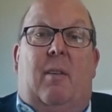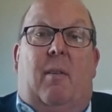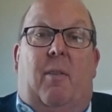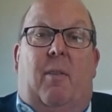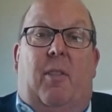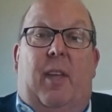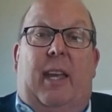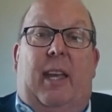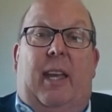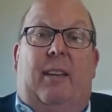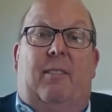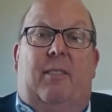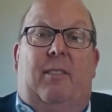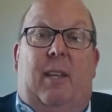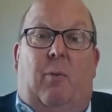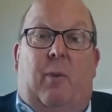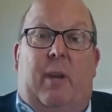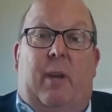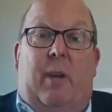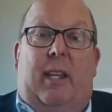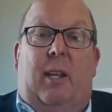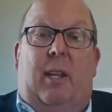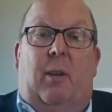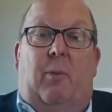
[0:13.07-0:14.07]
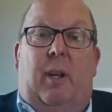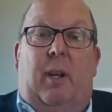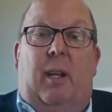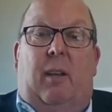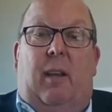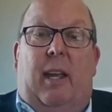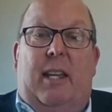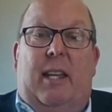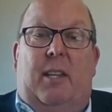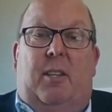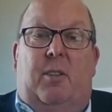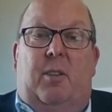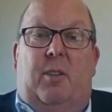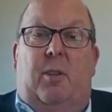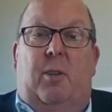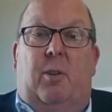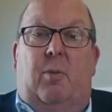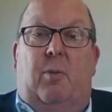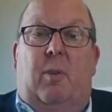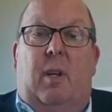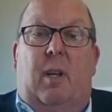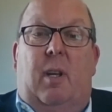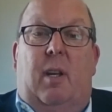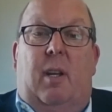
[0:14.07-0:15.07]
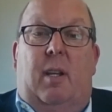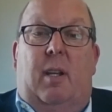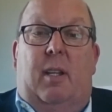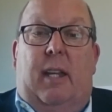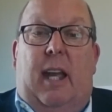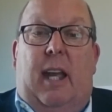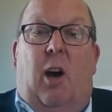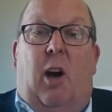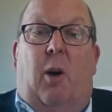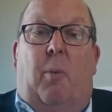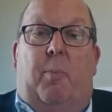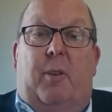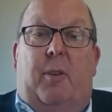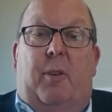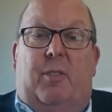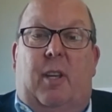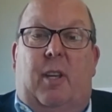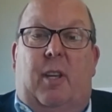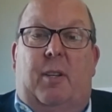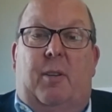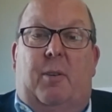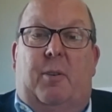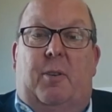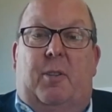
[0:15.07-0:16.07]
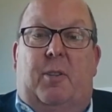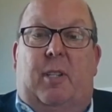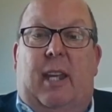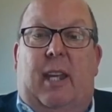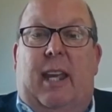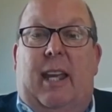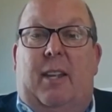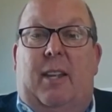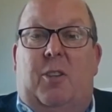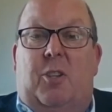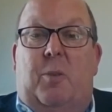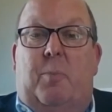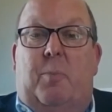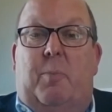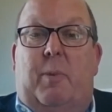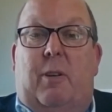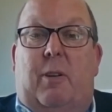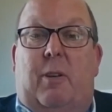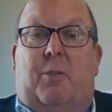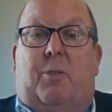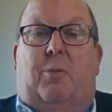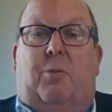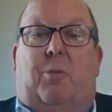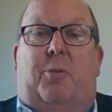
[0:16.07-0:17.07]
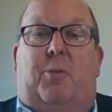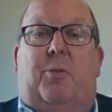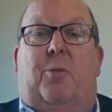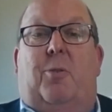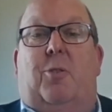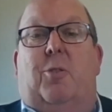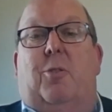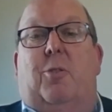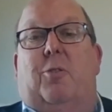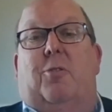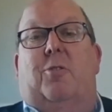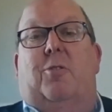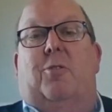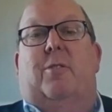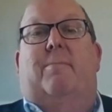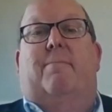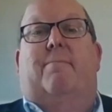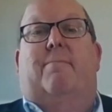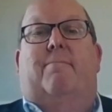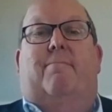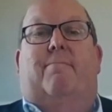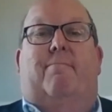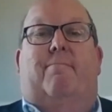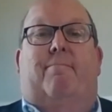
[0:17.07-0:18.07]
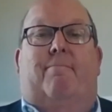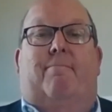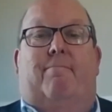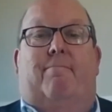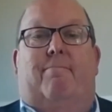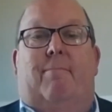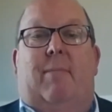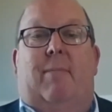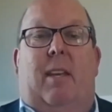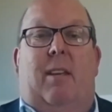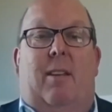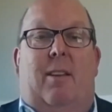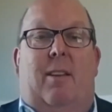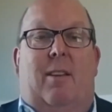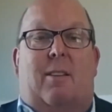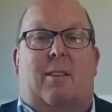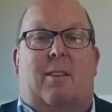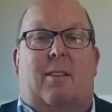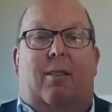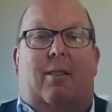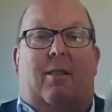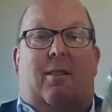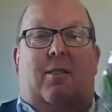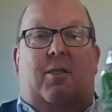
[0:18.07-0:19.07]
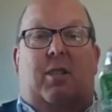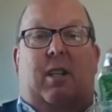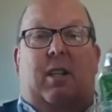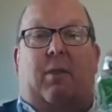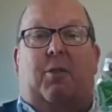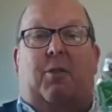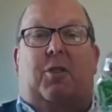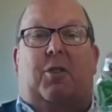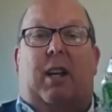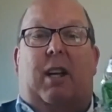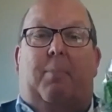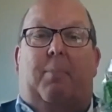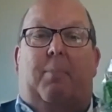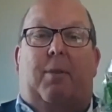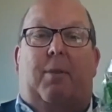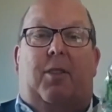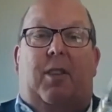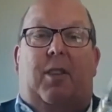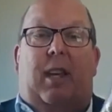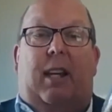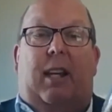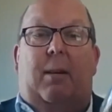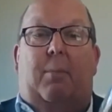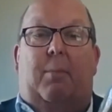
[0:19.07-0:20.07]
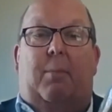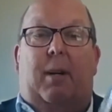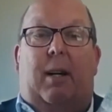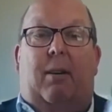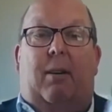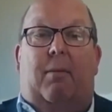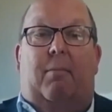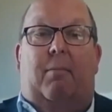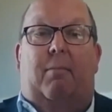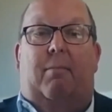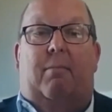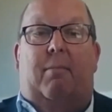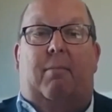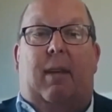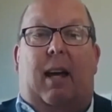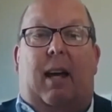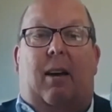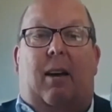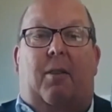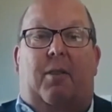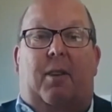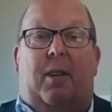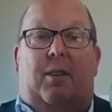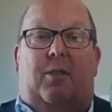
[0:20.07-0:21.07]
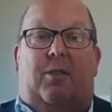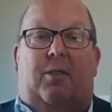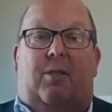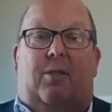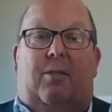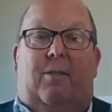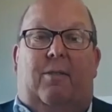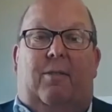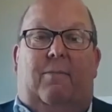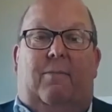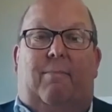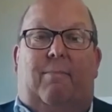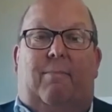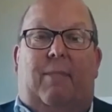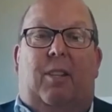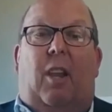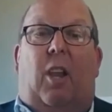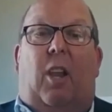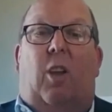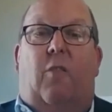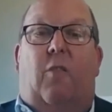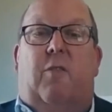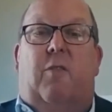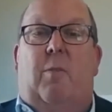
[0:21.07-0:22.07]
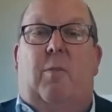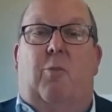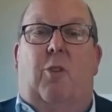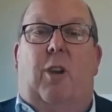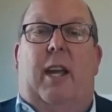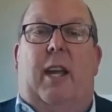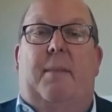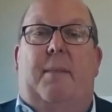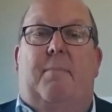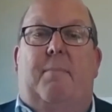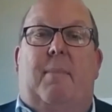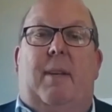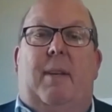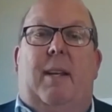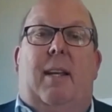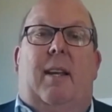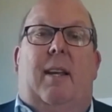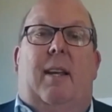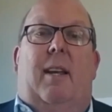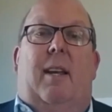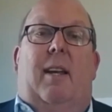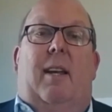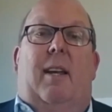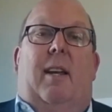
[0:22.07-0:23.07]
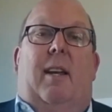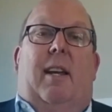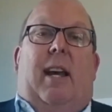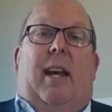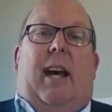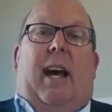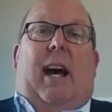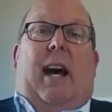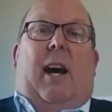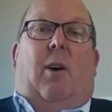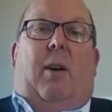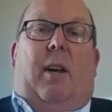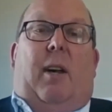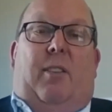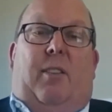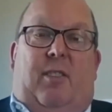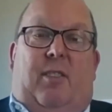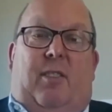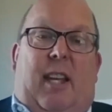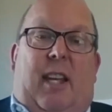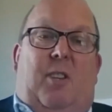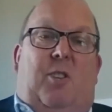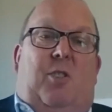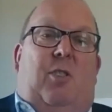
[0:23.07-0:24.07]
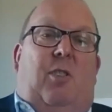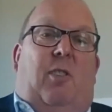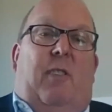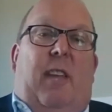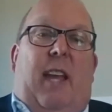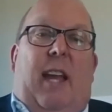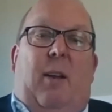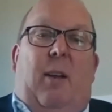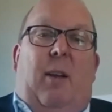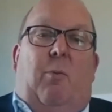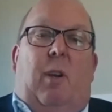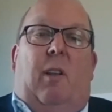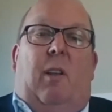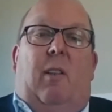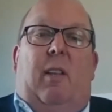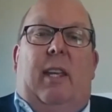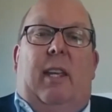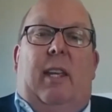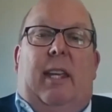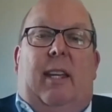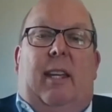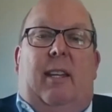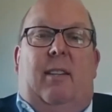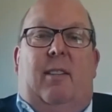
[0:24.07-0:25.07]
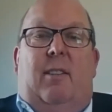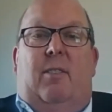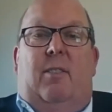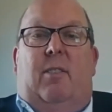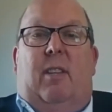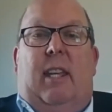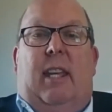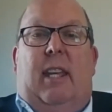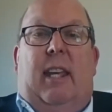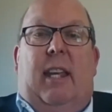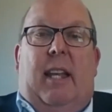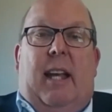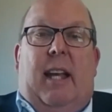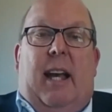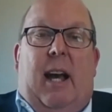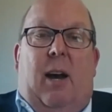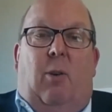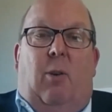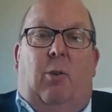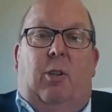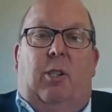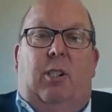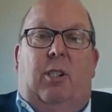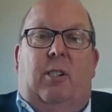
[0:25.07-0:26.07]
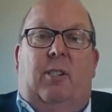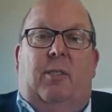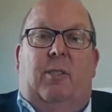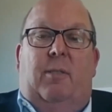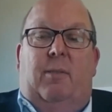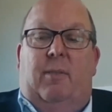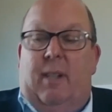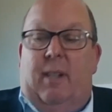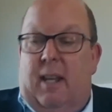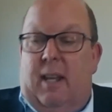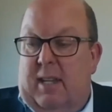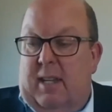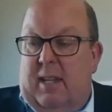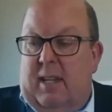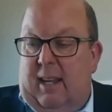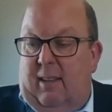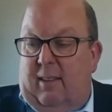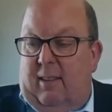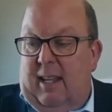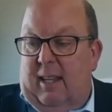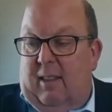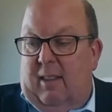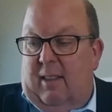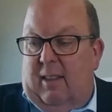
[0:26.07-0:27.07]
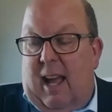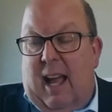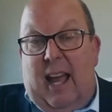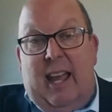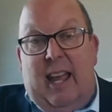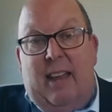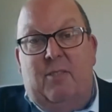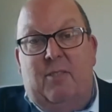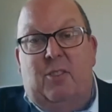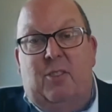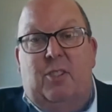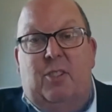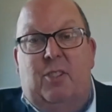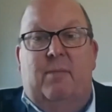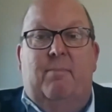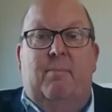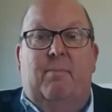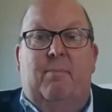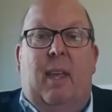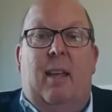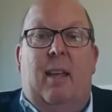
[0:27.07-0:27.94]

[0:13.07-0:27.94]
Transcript: things that we can relate to help us understand spiritual truths. Do you ever stop and think about how this a loaf of bread, how essential that really is in our daily lives?